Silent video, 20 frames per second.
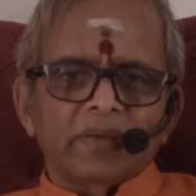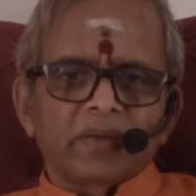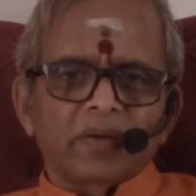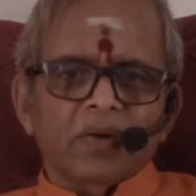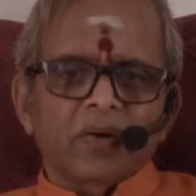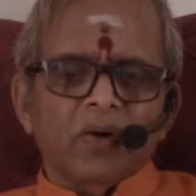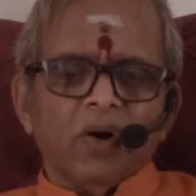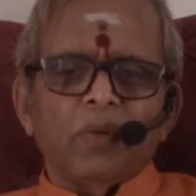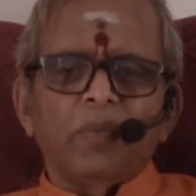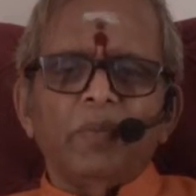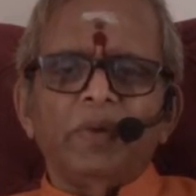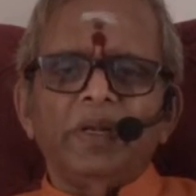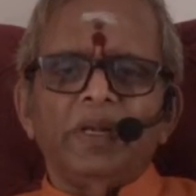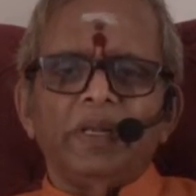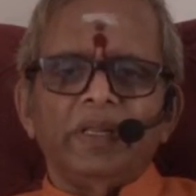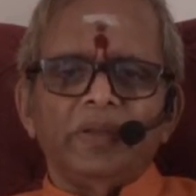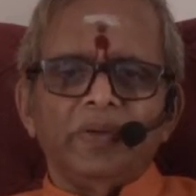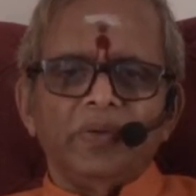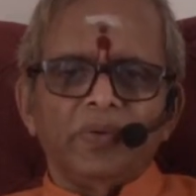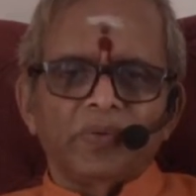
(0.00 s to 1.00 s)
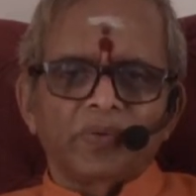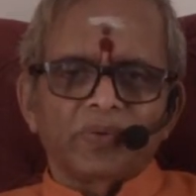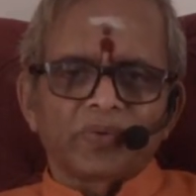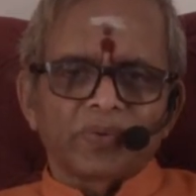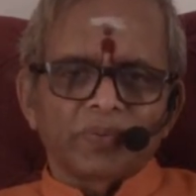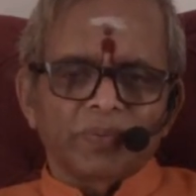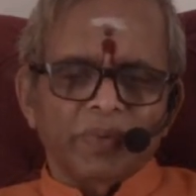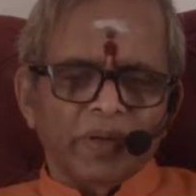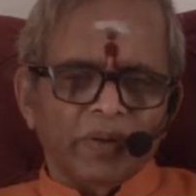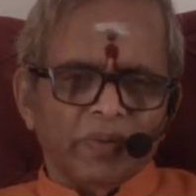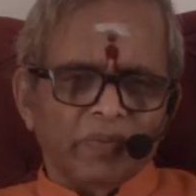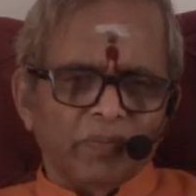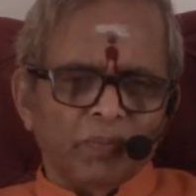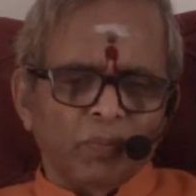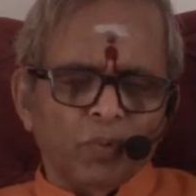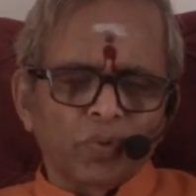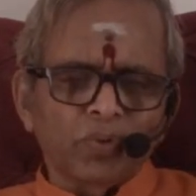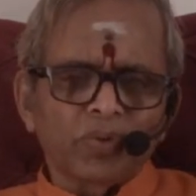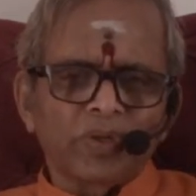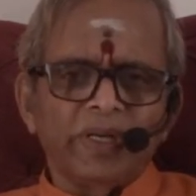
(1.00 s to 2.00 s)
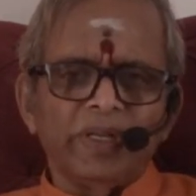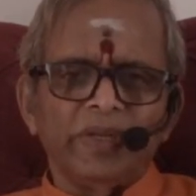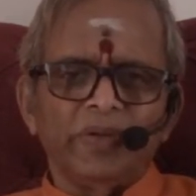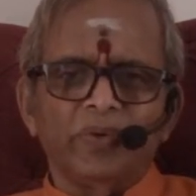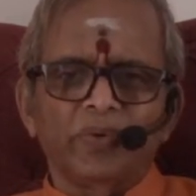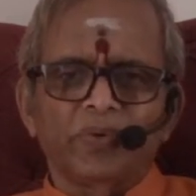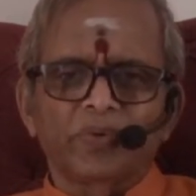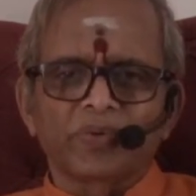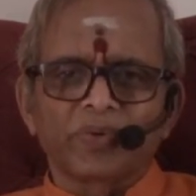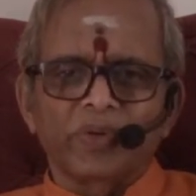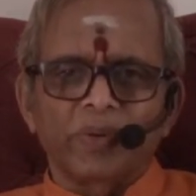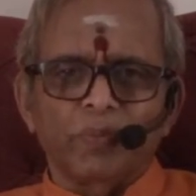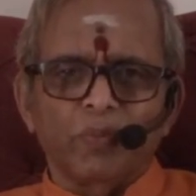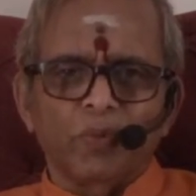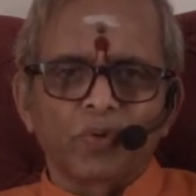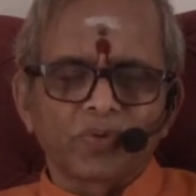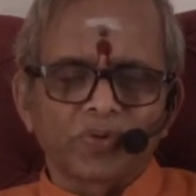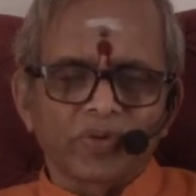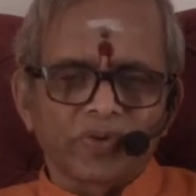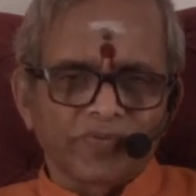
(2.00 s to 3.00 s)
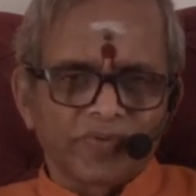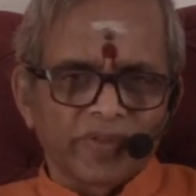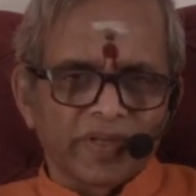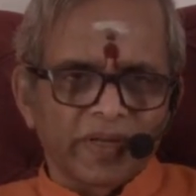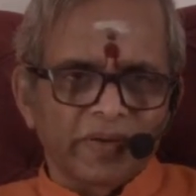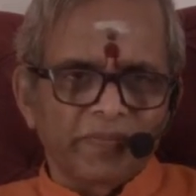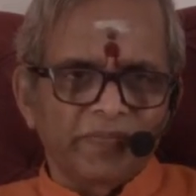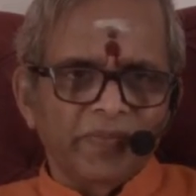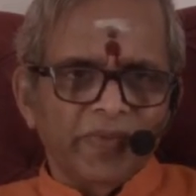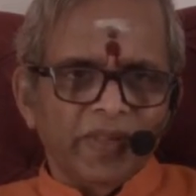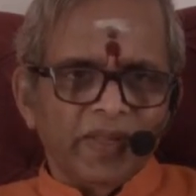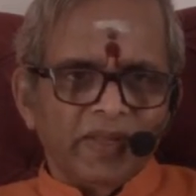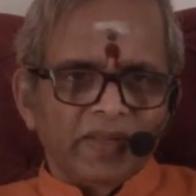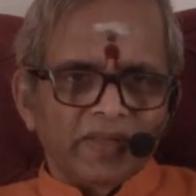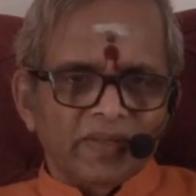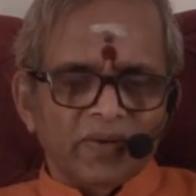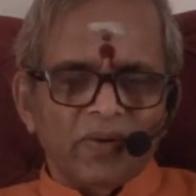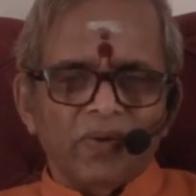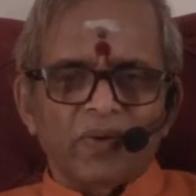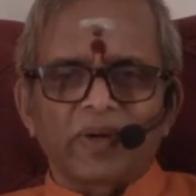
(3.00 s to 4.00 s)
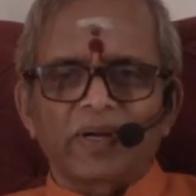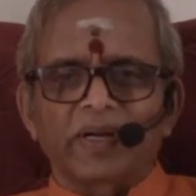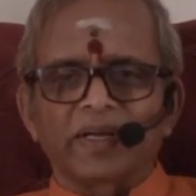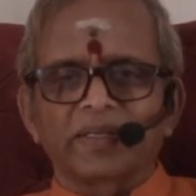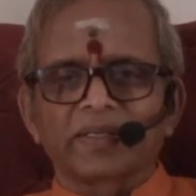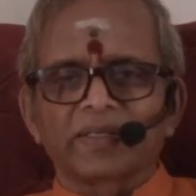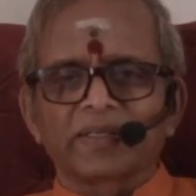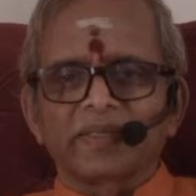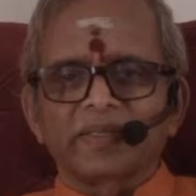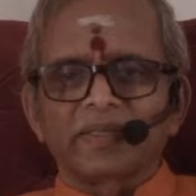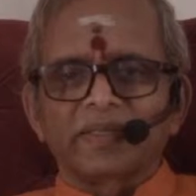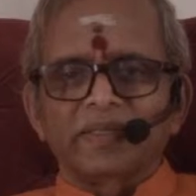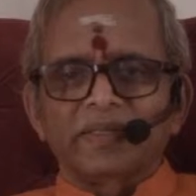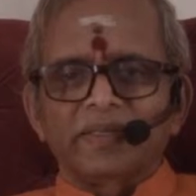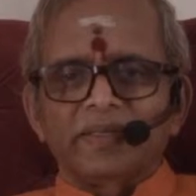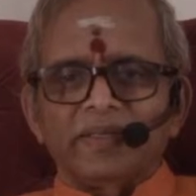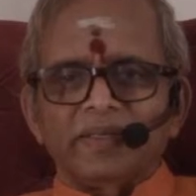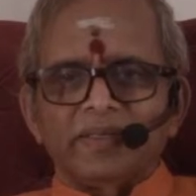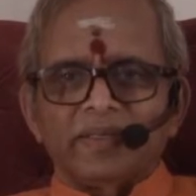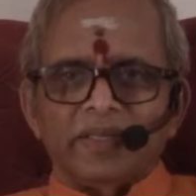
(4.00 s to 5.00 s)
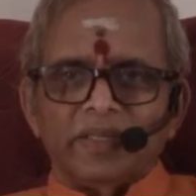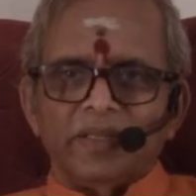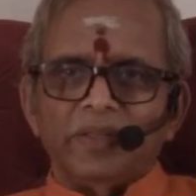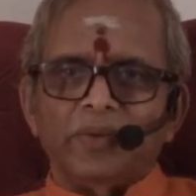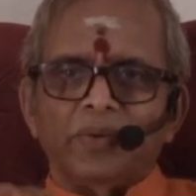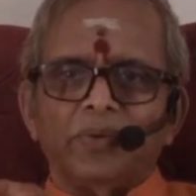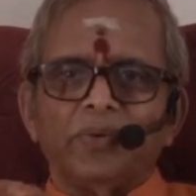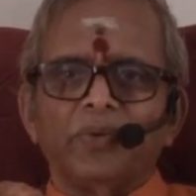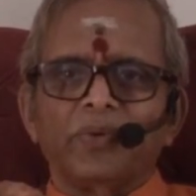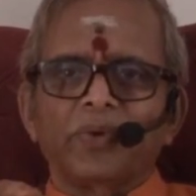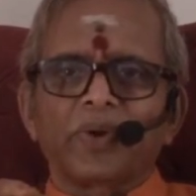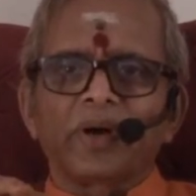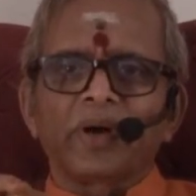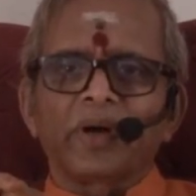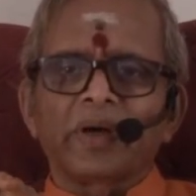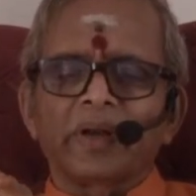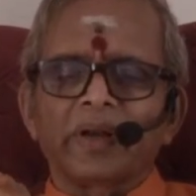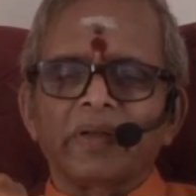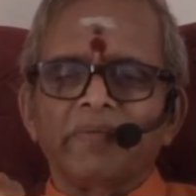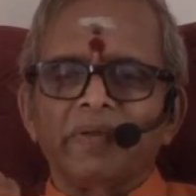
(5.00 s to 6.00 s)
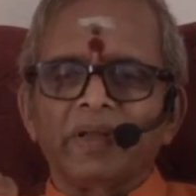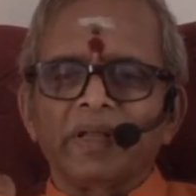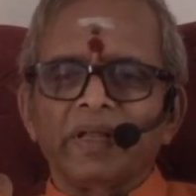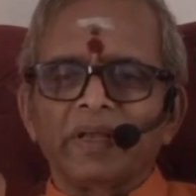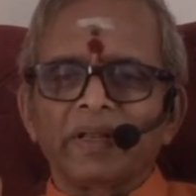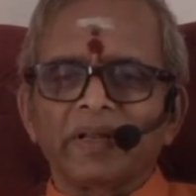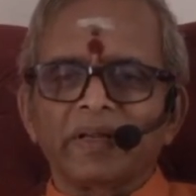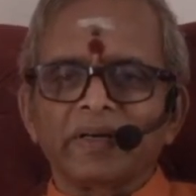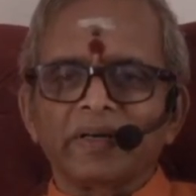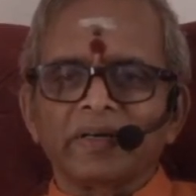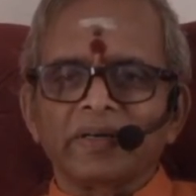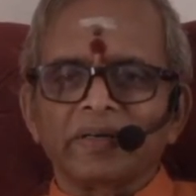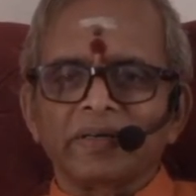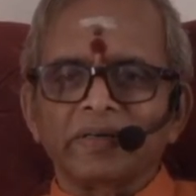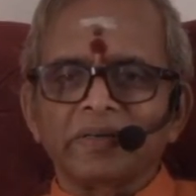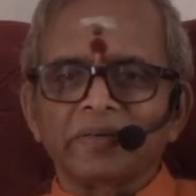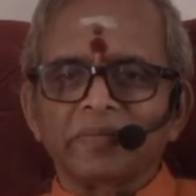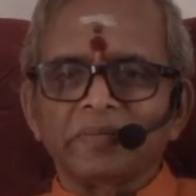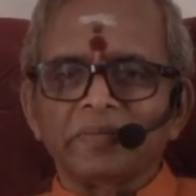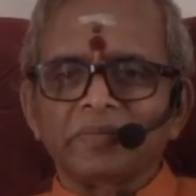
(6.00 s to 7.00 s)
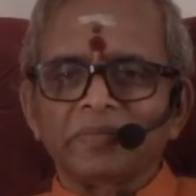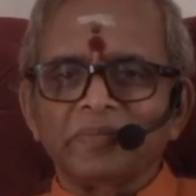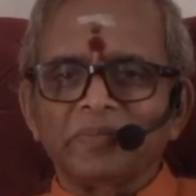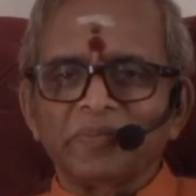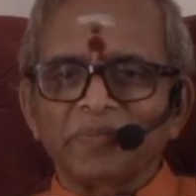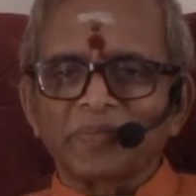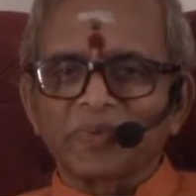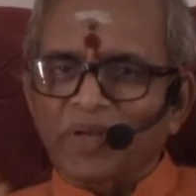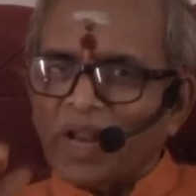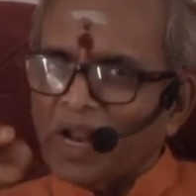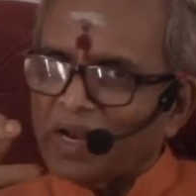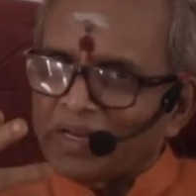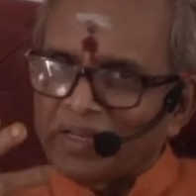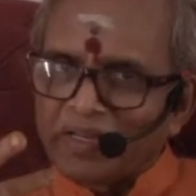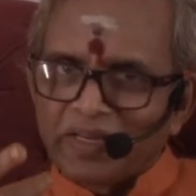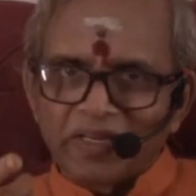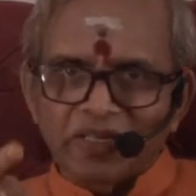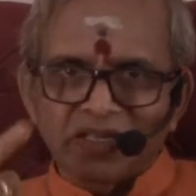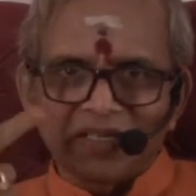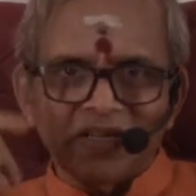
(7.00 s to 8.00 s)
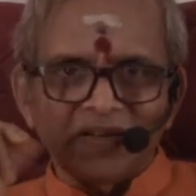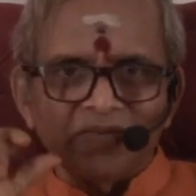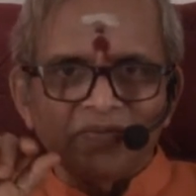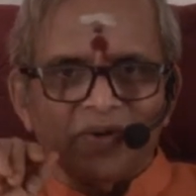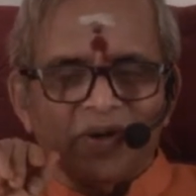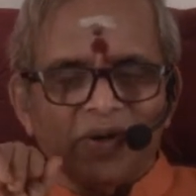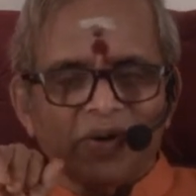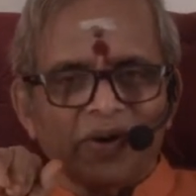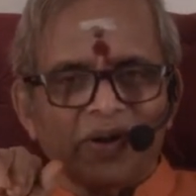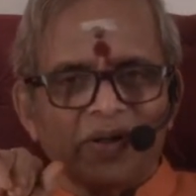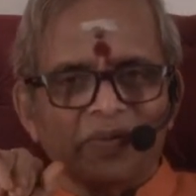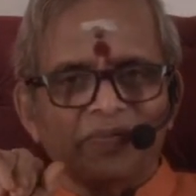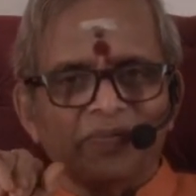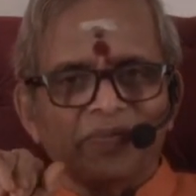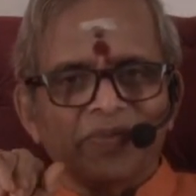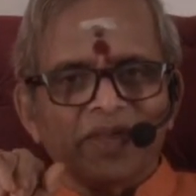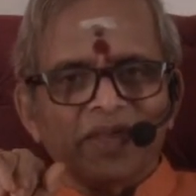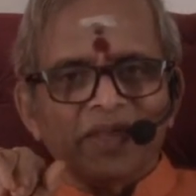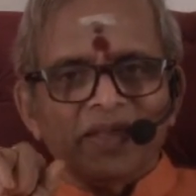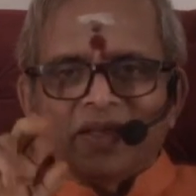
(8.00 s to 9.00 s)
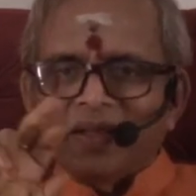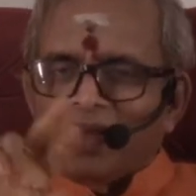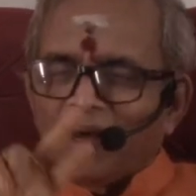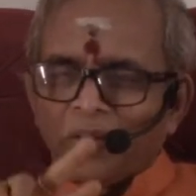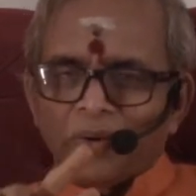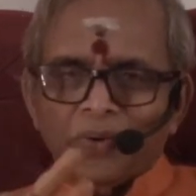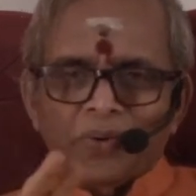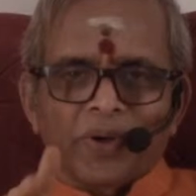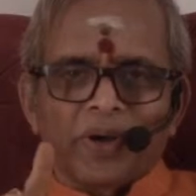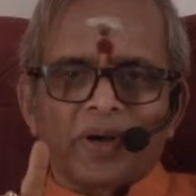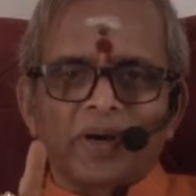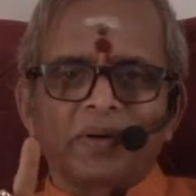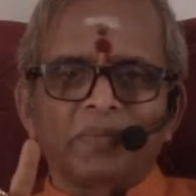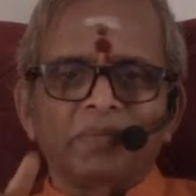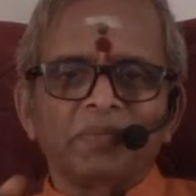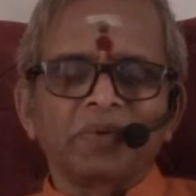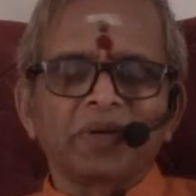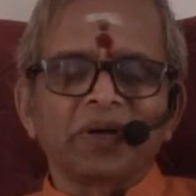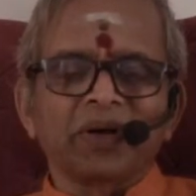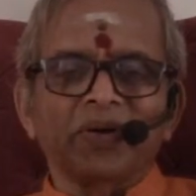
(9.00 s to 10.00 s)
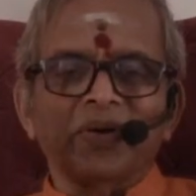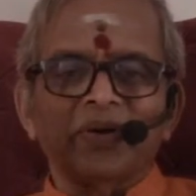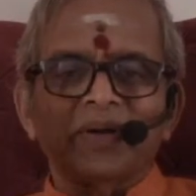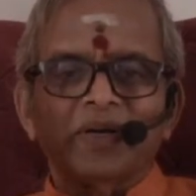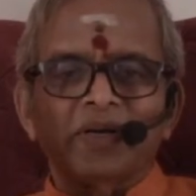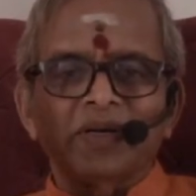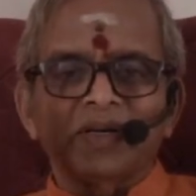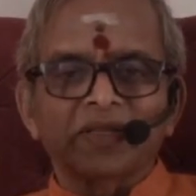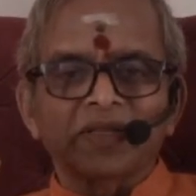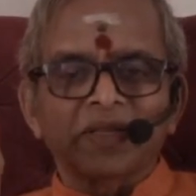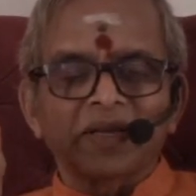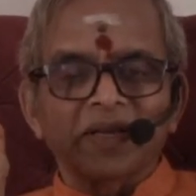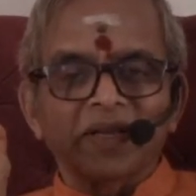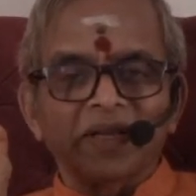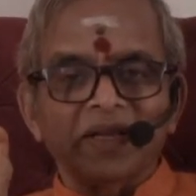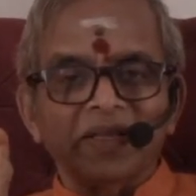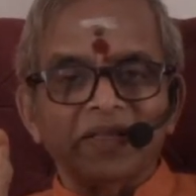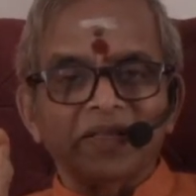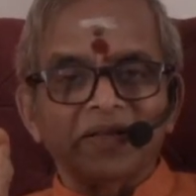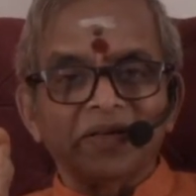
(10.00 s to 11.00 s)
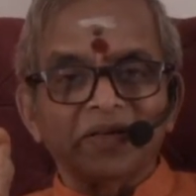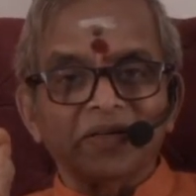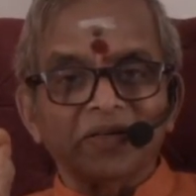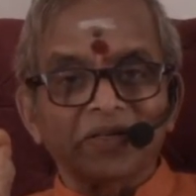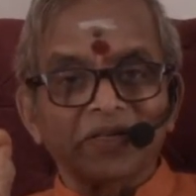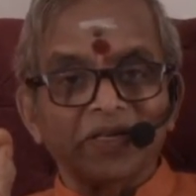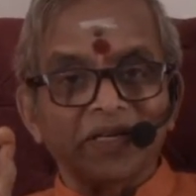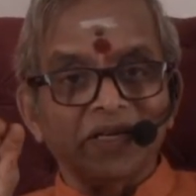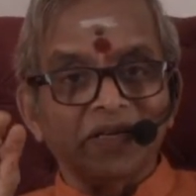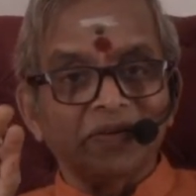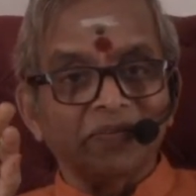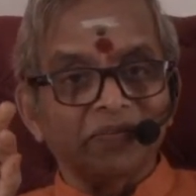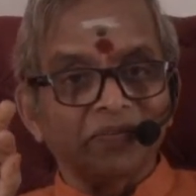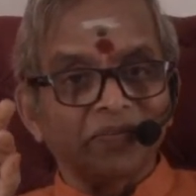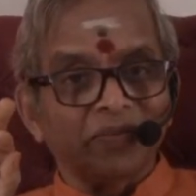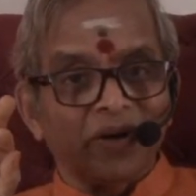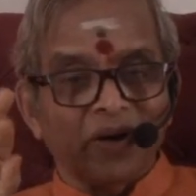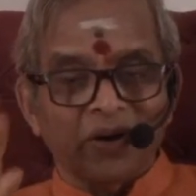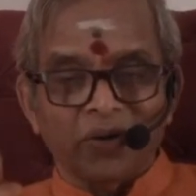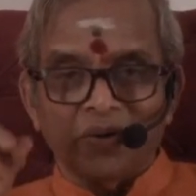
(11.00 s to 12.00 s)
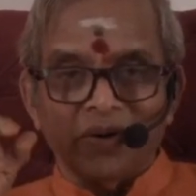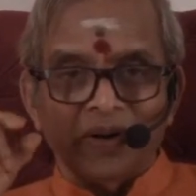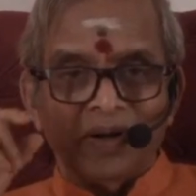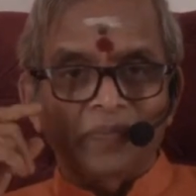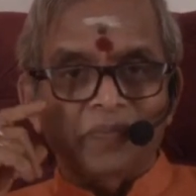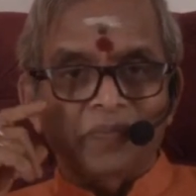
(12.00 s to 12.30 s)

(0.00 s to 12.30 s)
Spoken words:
commonly used, mostly used in most of the slokas. Sindhurarana Vigraham, starting itself, Aruna. Arunam Karuna Tarangitakshim, Aruna.